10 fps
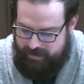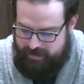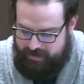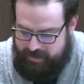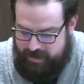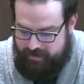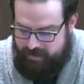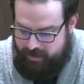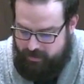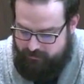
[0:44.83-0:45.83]
God,
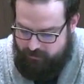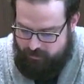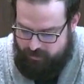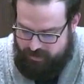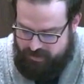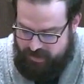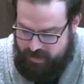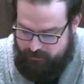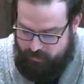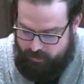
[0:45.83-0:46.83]
thank you for this
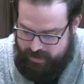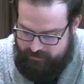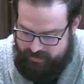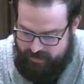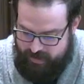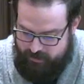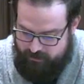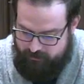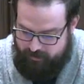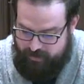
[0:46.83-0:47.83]
time that we have together.
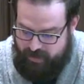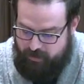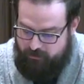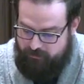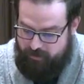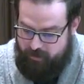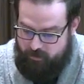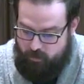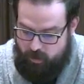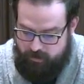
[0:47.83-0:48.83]
Thank you for your
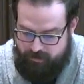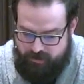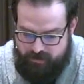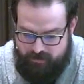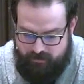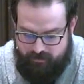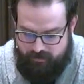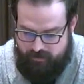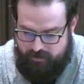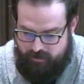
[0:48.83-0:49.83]
words,
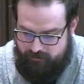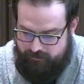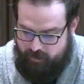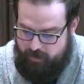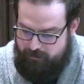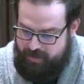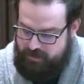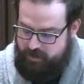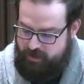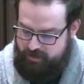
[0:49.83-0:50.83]
for your
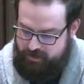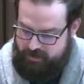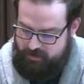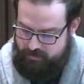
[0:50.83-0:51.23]
messages,